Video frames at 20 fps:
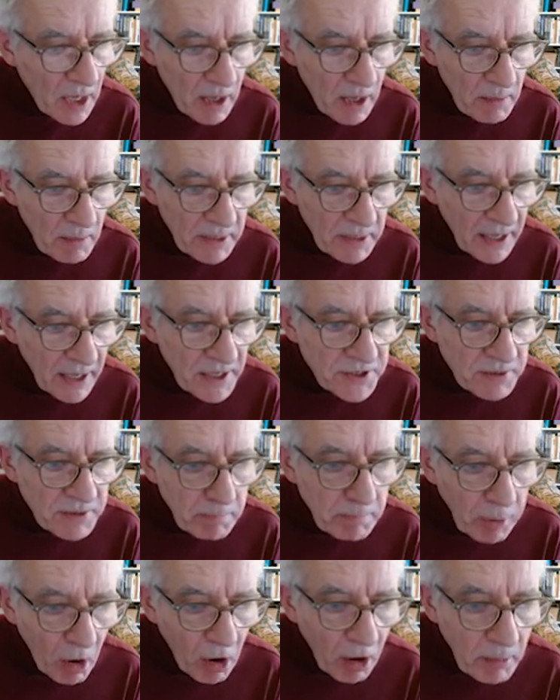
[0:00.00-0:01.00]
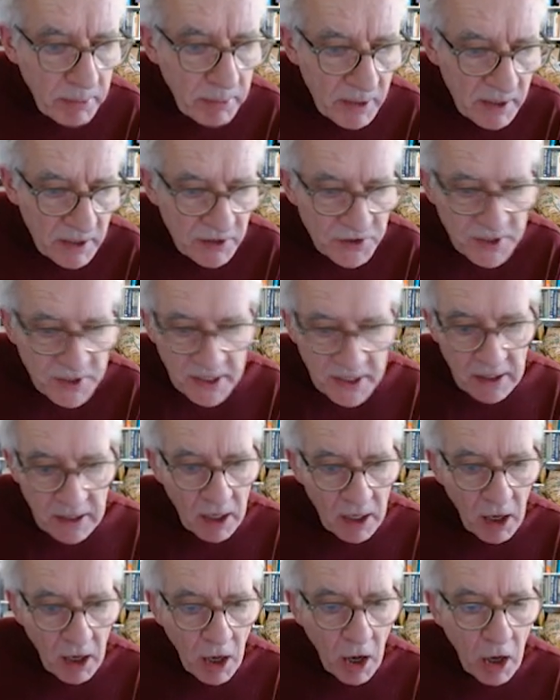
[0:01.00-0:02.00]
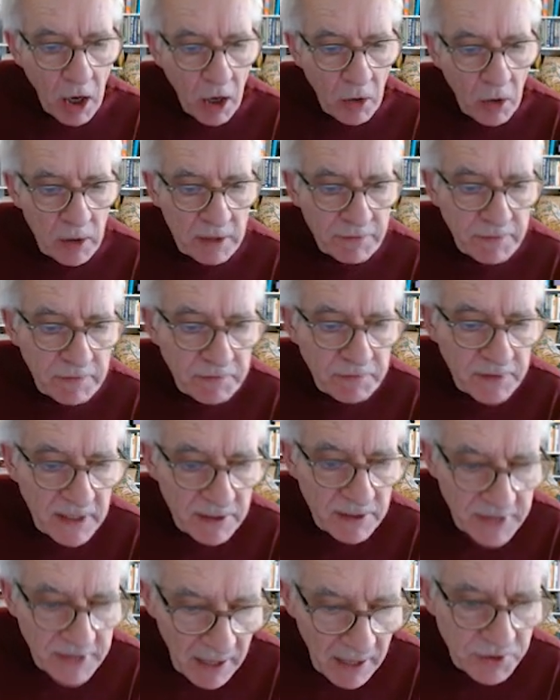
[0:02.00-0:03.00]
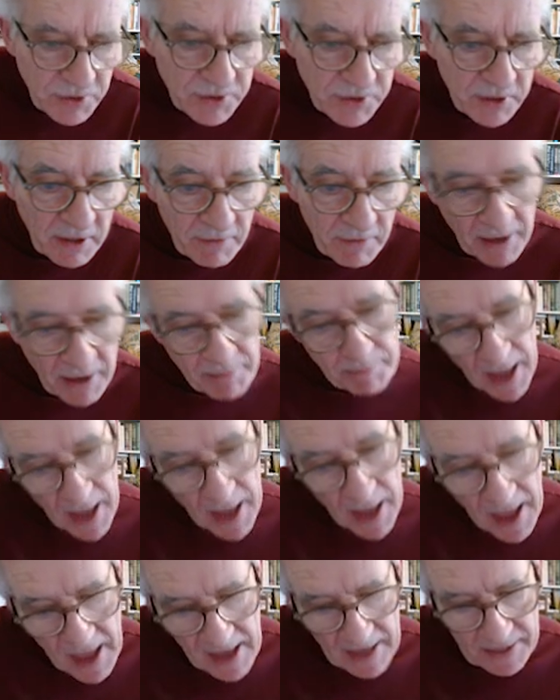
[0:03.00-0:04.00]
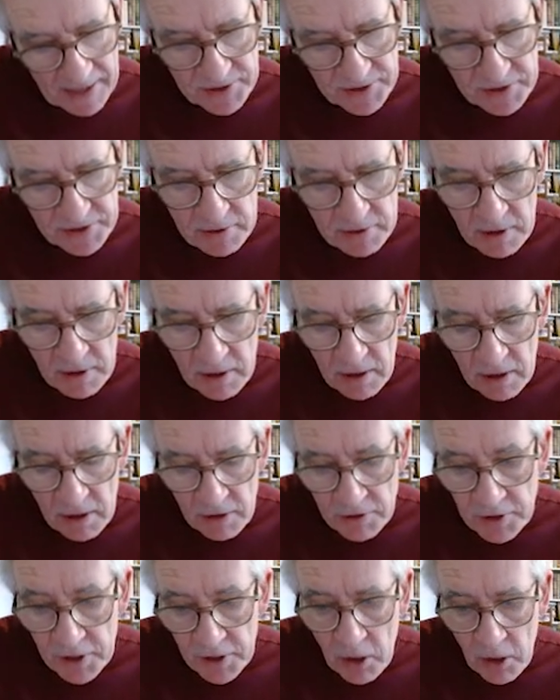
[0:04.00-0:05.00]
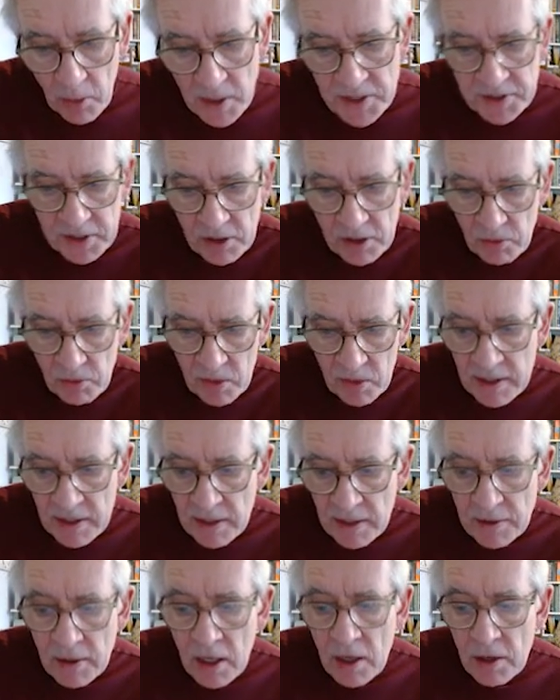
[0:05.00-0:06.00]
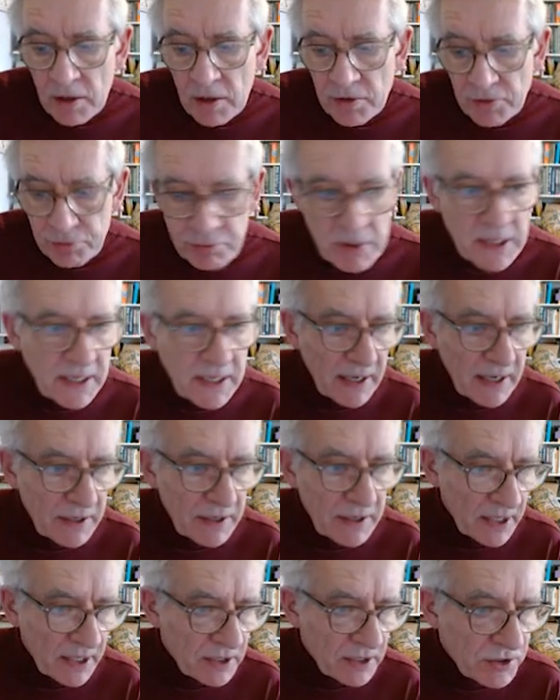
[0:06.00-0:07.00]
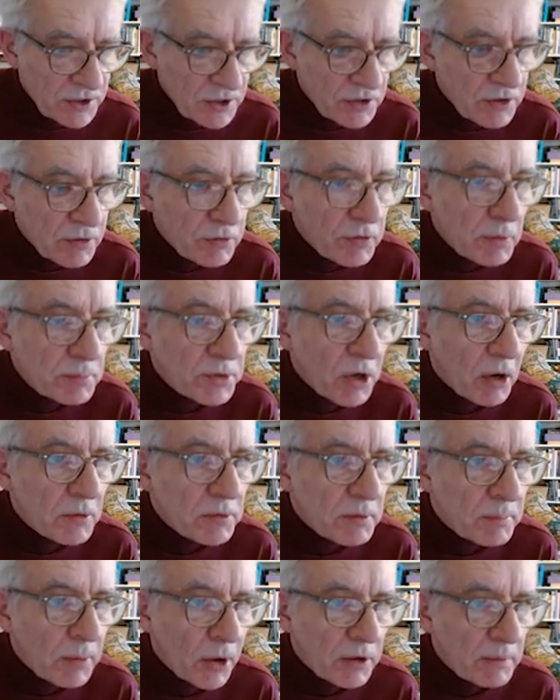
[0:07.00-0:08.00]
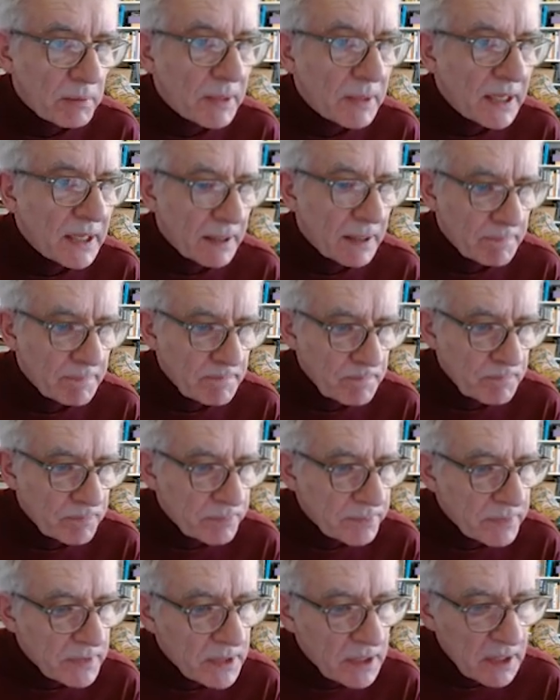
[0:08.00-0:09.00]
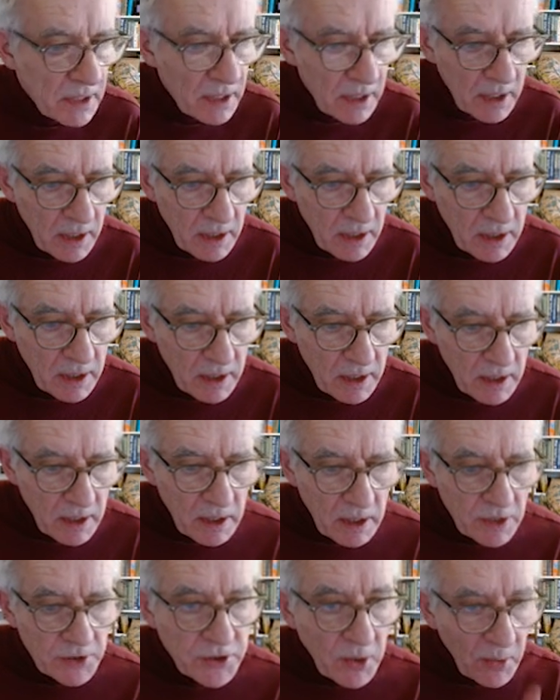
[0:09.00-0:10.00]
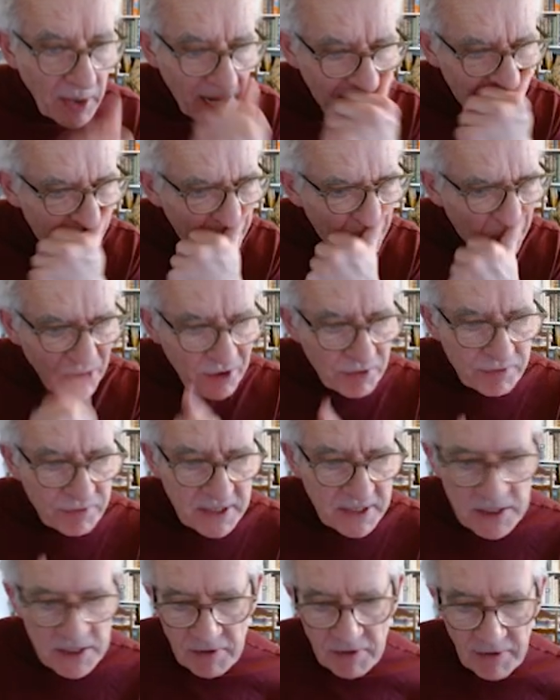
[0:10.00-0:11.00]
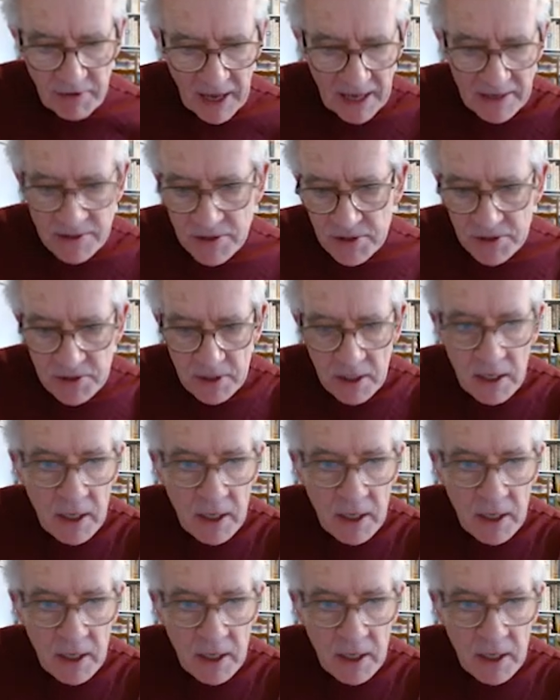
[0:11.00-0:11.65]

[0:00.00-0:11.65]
But Alice and Bob see only 15,000 event pairs that are coincident within 3 nanoseconds from top to bottom here. So every one of these events